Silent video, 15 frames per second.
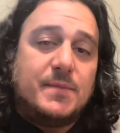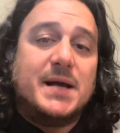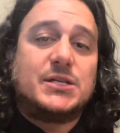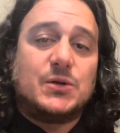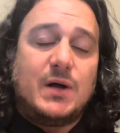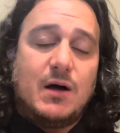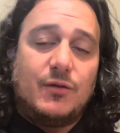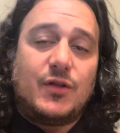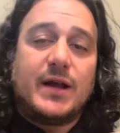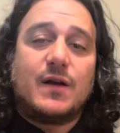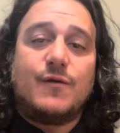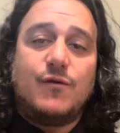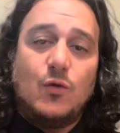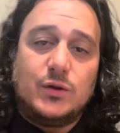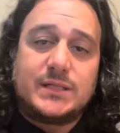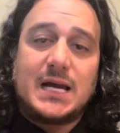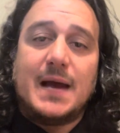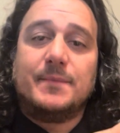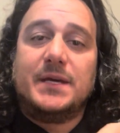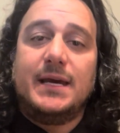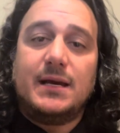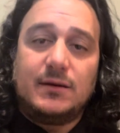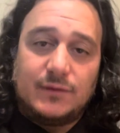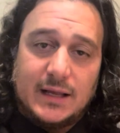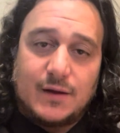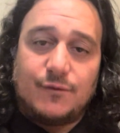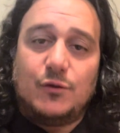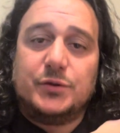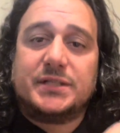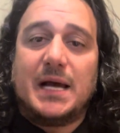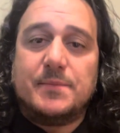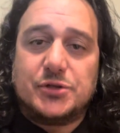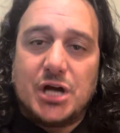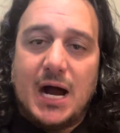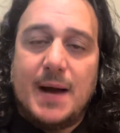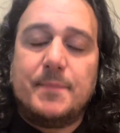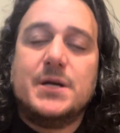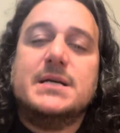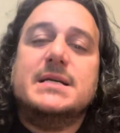mental health like a full-time gig, like a full-time job,